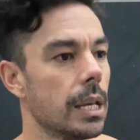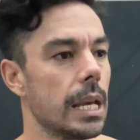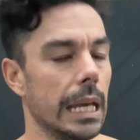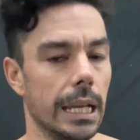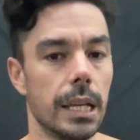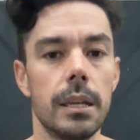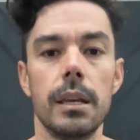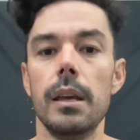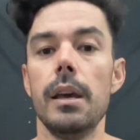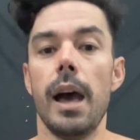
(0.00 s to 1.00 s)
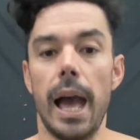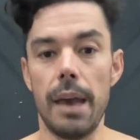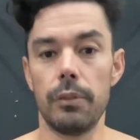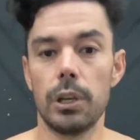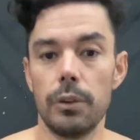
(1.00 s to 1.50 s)
And I
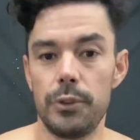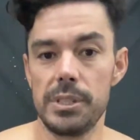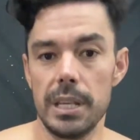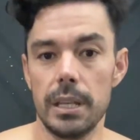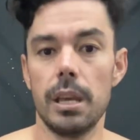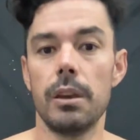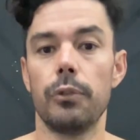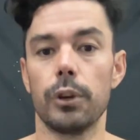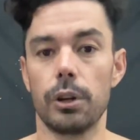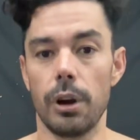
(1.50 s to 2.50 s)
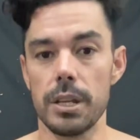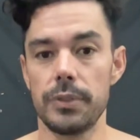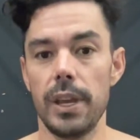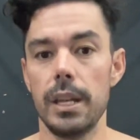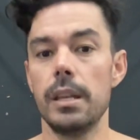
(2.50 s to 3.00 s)
have a good physique for
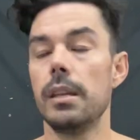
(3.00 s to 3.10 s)
CrossFit.